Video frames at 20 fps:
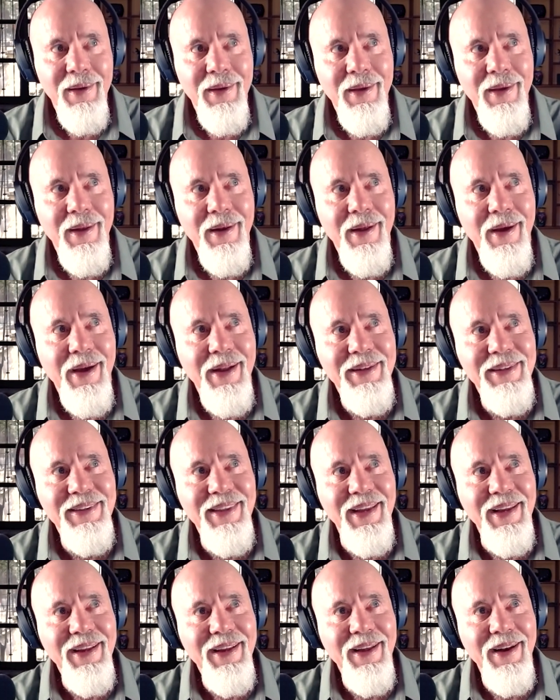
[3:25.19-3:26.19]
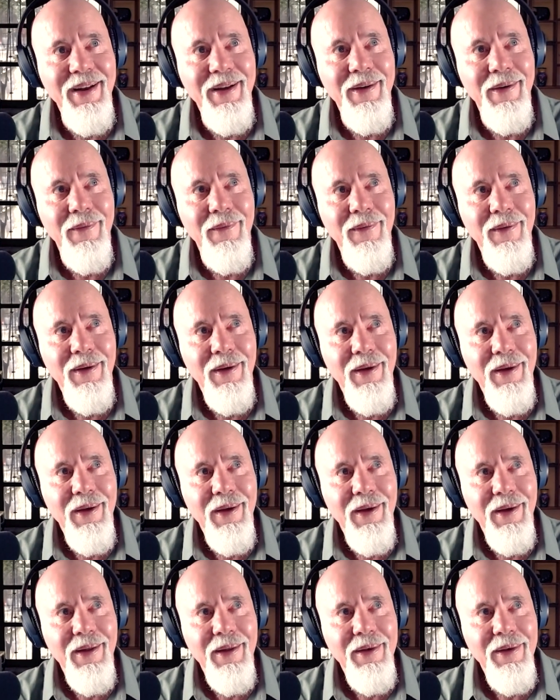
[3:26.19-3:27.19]
And I think, and I go,
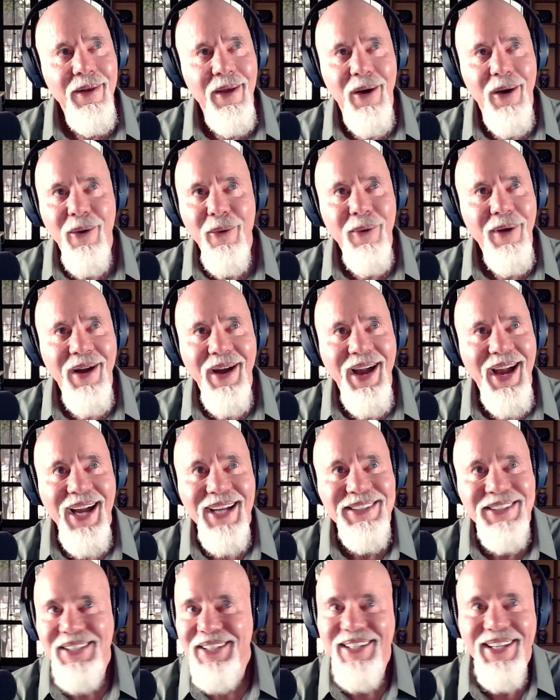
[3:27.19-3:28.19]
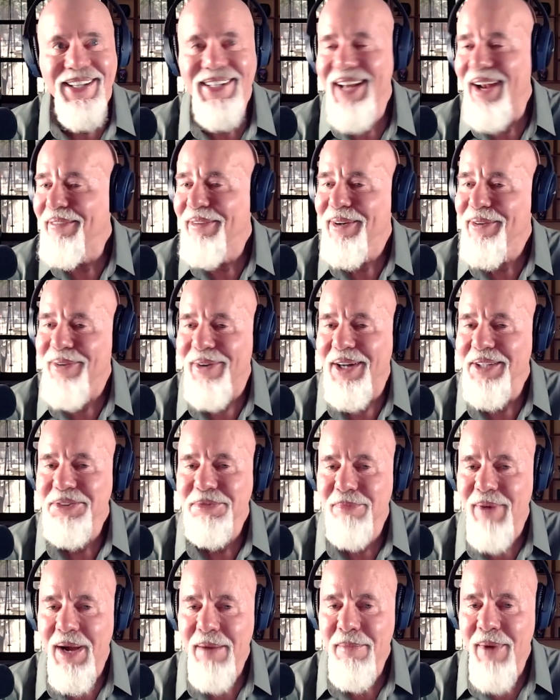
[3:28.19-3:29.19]
no, actually, it never
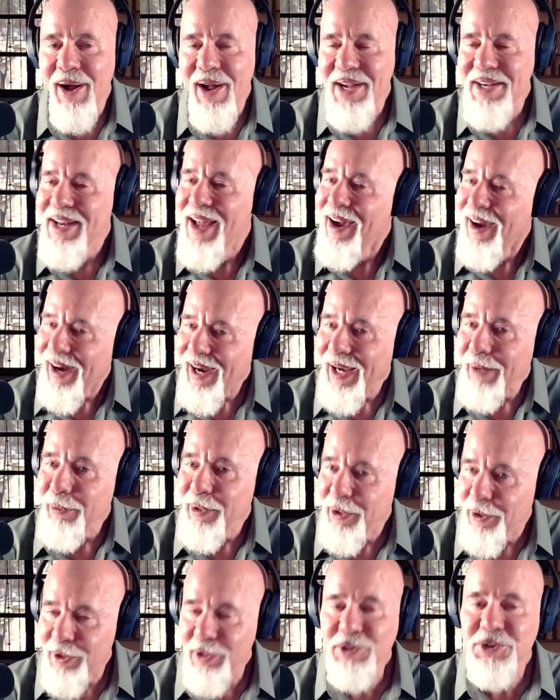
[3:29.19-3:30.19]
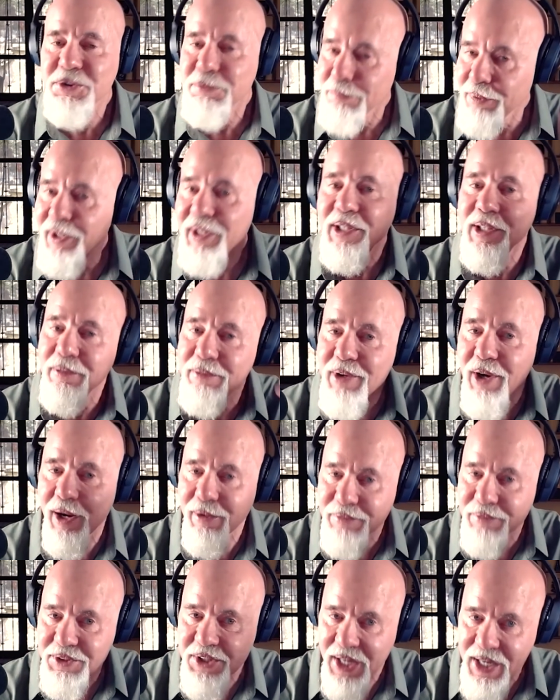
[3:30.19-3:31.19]
crossed my mind. I rehearsed plenty of
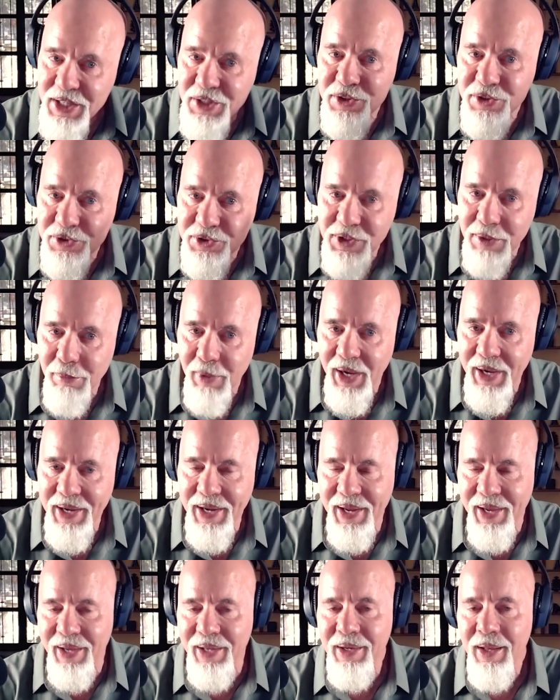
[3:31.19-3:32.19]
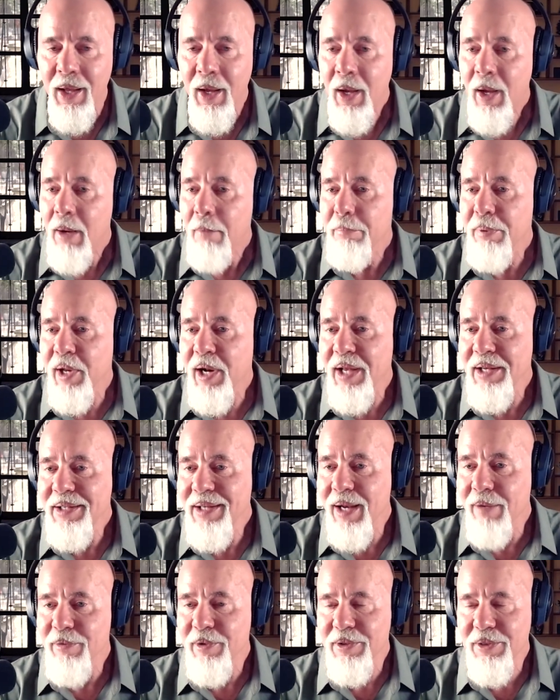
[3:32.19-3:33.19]
conversations in my head, but I
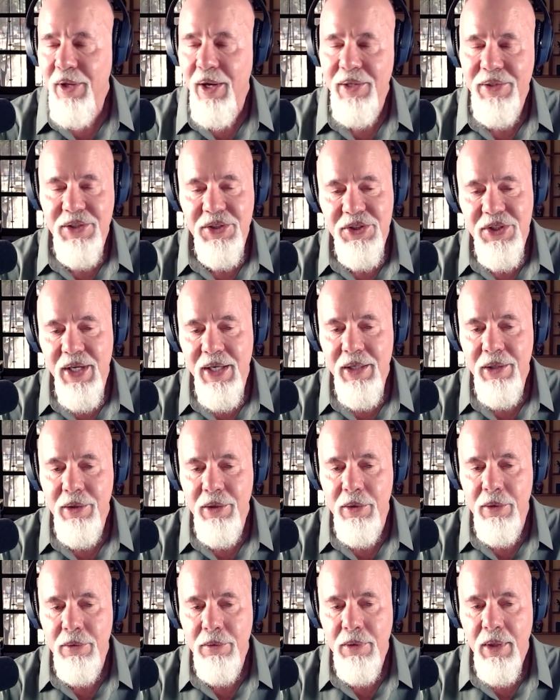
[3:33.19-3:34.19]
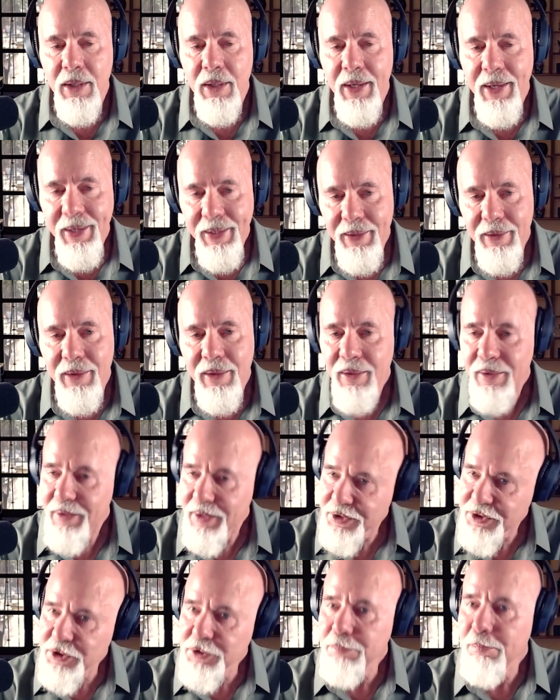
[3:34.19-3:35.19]
never thought to say to you, hey,
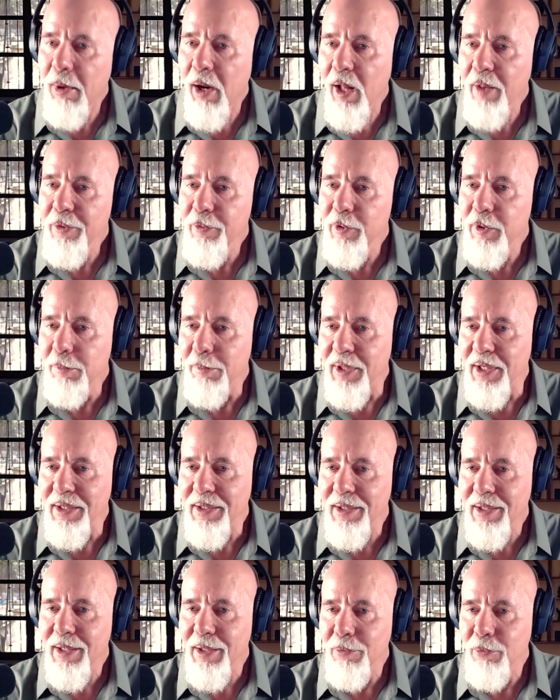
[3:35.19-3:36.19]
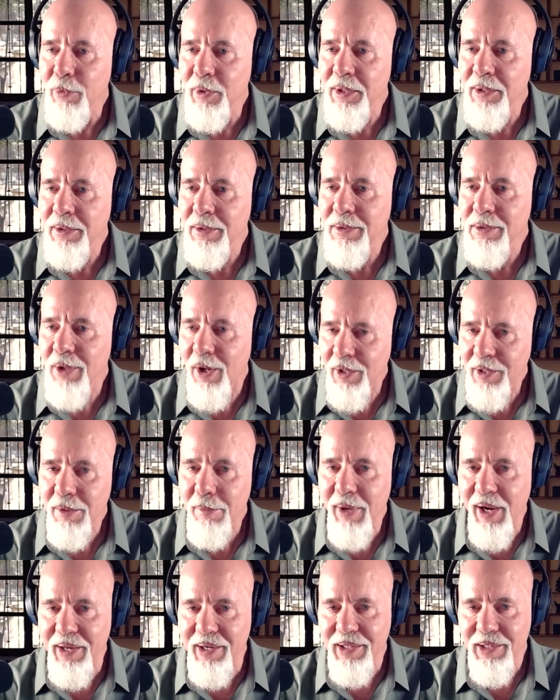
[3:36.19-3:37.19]
this is bothering me. Can we talk
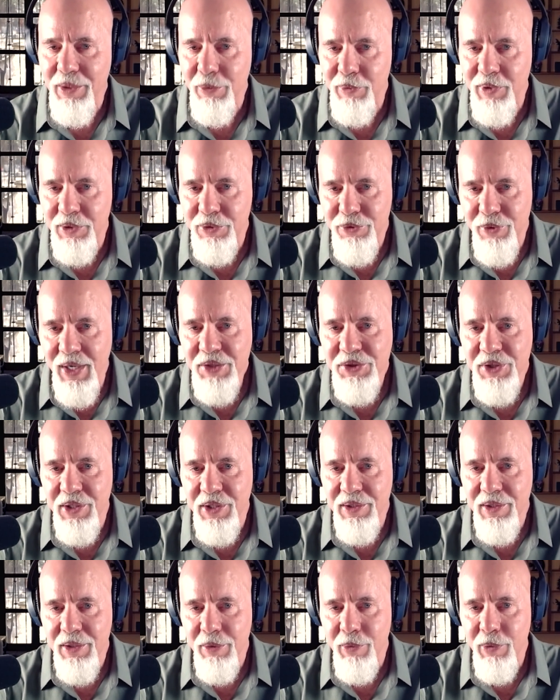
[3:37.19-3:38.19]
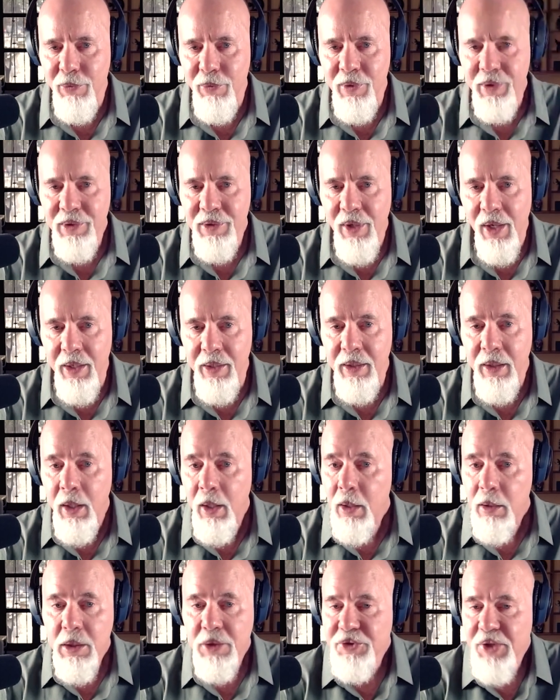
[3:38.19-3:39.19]
about it? Can we address it? Can we work on it?
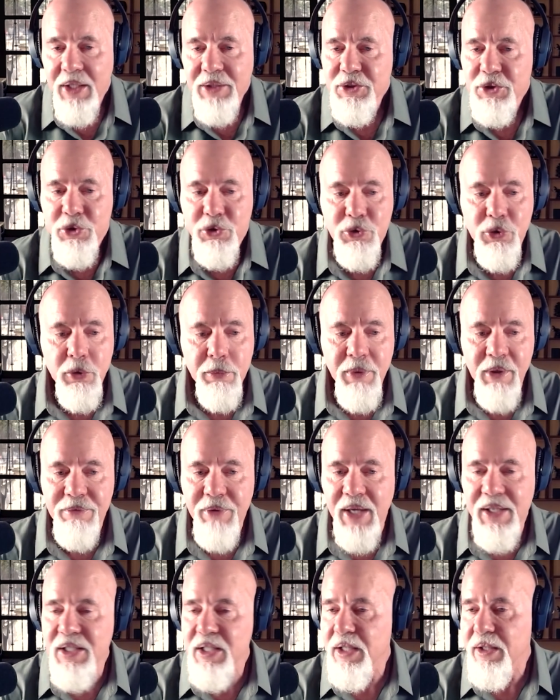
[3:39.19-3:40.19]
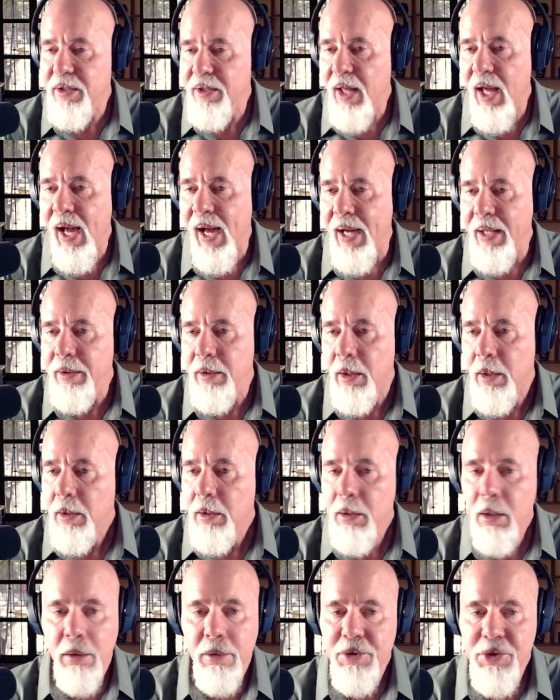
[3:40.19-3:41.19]
Because I just assumed if I did that,
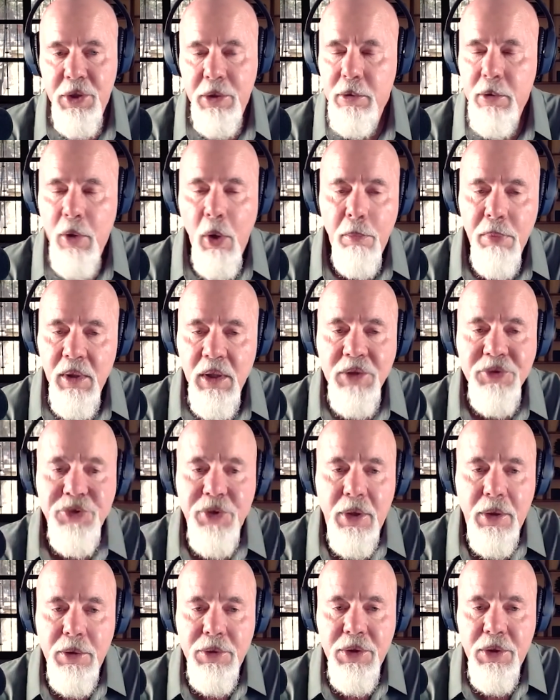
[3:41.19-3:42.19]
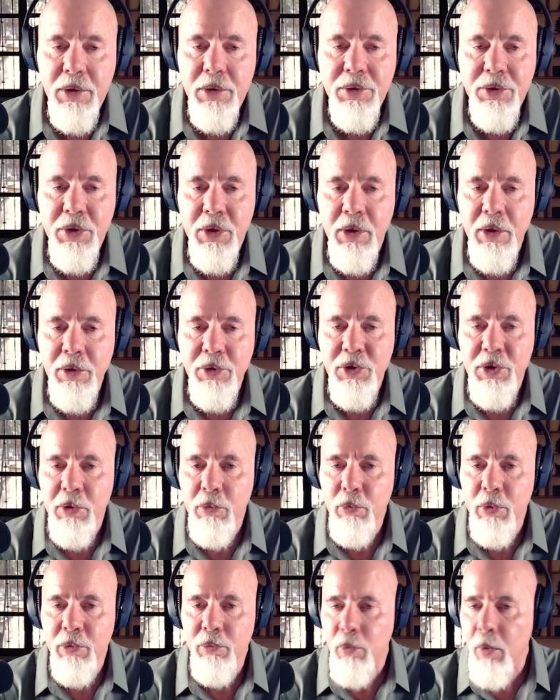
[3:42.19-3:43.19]
you know, she'd go ballistic. She she she
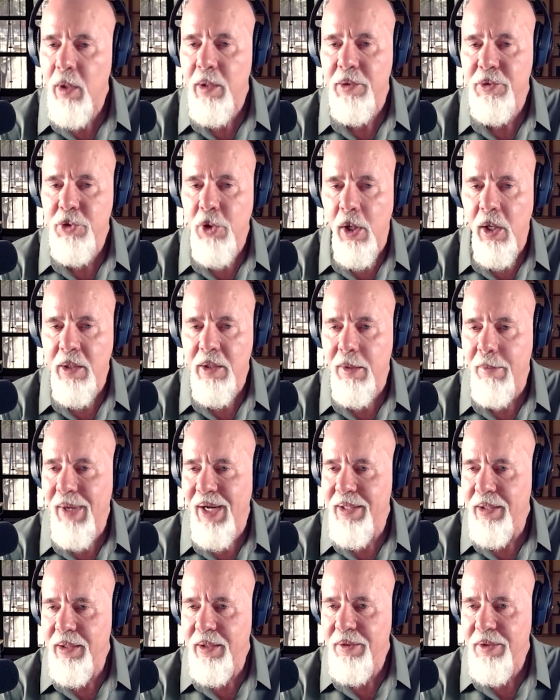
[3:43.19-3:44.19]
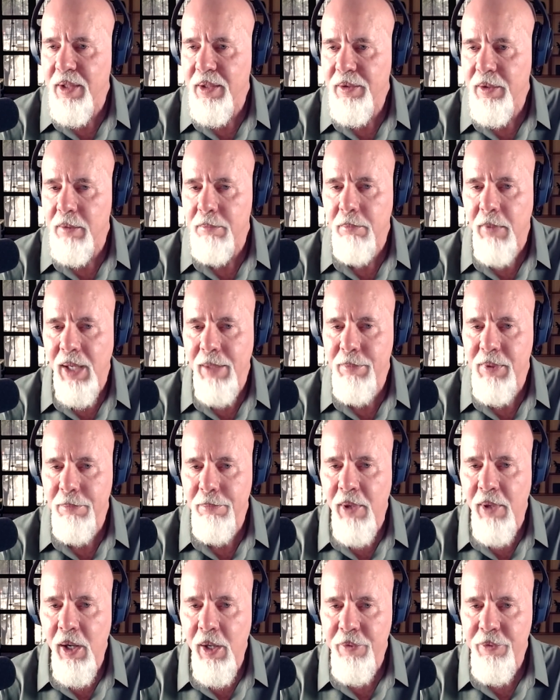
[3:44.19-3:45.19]
wouldn't want to talk about anything that might be
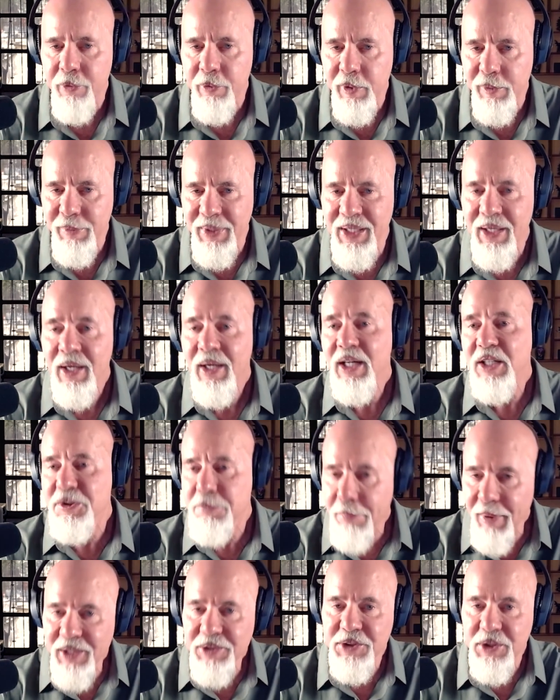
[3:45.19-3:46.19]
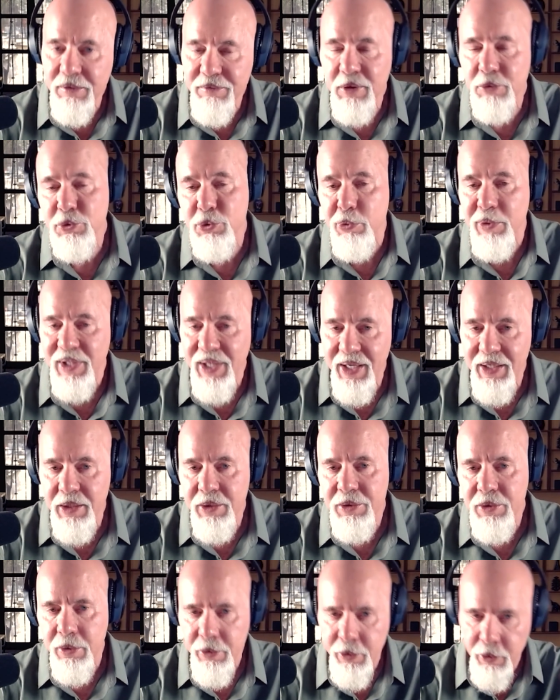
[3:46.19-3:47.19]
bothering me, especially if it was
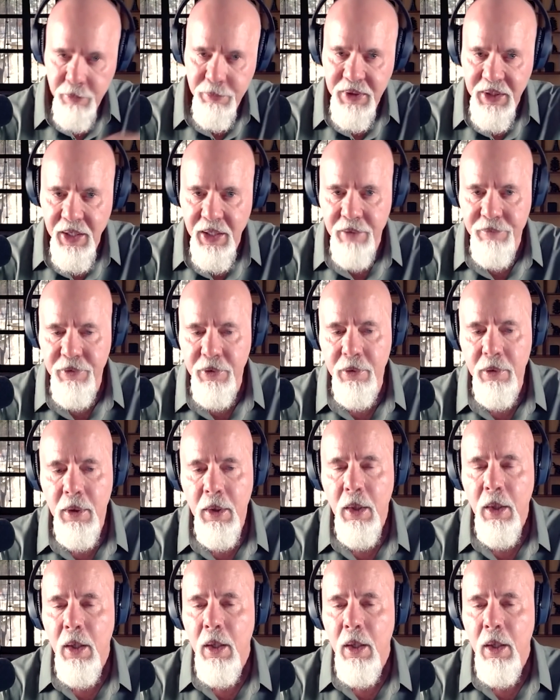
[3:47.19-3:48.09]
related to her behavior.